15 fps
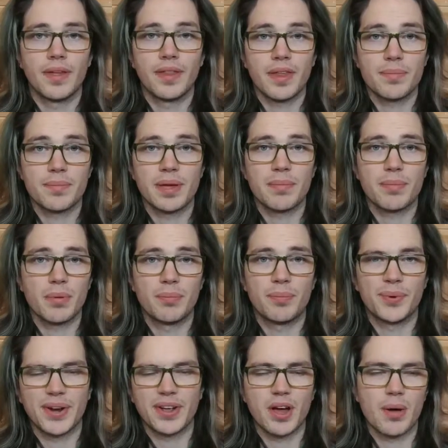And then people
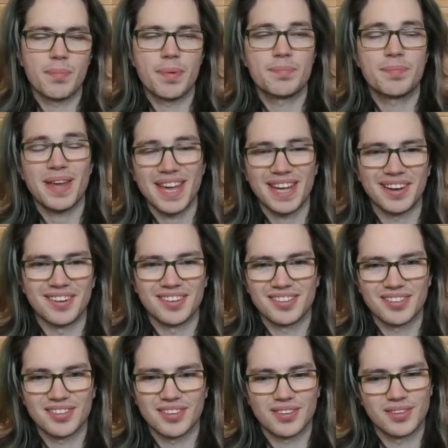bring up
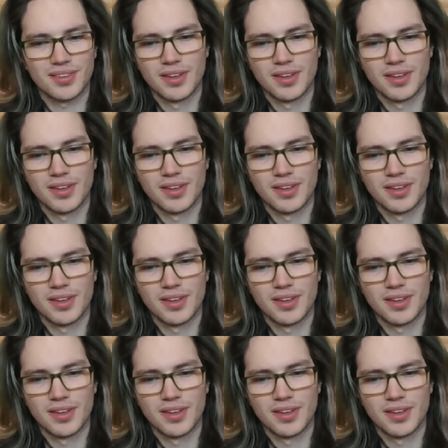pigs.